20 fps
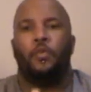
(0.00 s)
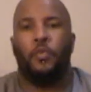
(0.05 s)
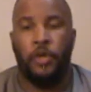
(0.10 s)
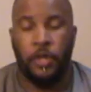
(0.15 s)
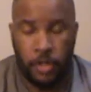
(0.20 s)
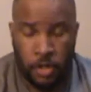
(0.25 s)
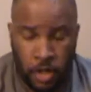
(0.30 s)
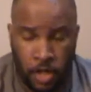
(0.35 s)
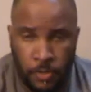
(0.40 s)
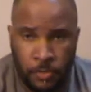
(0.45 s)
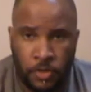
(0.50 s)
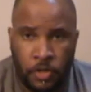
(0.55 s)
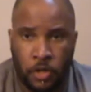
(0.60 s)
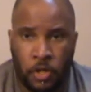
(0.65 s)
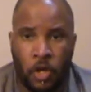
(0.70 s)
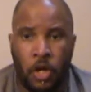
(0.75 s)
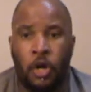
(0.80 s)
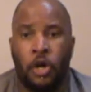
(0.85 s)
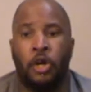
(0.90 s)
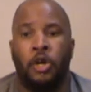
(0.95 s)
when it comes to
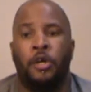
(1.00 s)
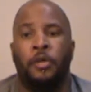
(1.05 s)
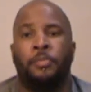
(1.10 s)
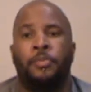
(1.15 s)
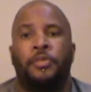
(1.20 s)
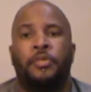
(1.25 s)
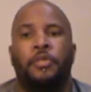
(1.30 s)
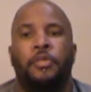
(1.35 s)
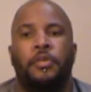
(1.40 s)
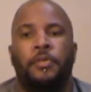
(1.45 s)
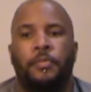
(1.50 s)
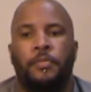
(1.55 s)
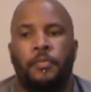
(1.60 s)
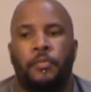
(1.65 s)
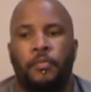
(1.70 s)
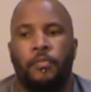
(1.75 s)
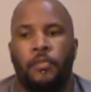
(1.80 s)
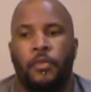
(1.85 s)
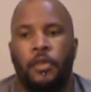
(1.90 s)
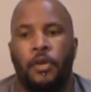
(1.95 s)
carbs,
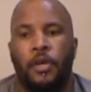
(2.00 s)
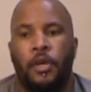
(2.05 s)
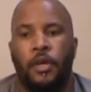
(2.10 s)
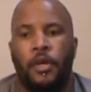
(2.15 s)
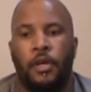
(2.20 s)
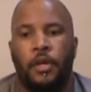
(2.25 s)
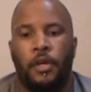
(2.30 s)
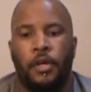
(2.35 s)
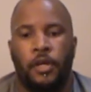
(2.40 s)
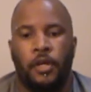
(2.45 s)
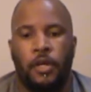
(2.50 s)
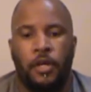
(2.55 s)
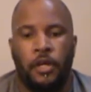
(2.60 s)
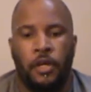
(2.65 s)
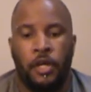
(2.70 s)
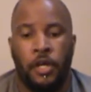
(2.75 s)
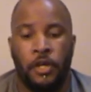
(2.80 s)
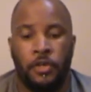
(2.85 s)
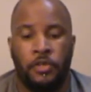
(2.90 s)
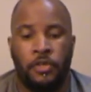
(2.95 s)

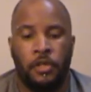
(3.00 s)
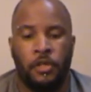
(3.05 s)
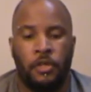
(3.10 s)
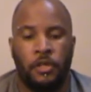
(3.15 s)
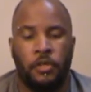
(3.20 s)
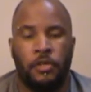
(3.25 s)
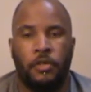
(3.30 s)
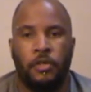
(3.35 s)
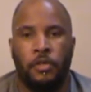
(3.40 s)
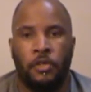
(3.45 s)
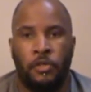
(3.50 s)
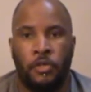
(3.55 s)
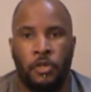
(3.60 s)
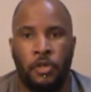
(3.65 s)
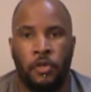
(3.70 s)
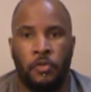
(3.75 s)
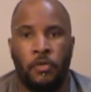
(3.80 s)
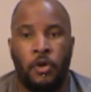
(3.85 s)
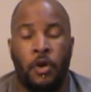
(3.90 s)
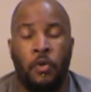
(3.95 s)
here's a
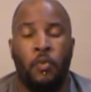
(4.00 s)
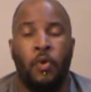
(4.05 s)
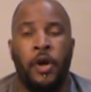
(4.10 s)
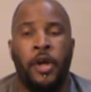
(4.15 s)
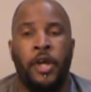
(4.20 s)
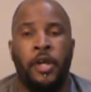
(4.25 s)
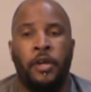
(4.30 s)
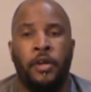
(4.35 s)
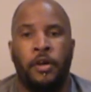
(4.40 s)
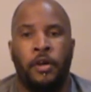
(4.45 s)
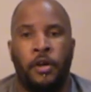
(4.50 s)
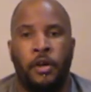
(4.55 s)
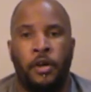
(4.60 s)
way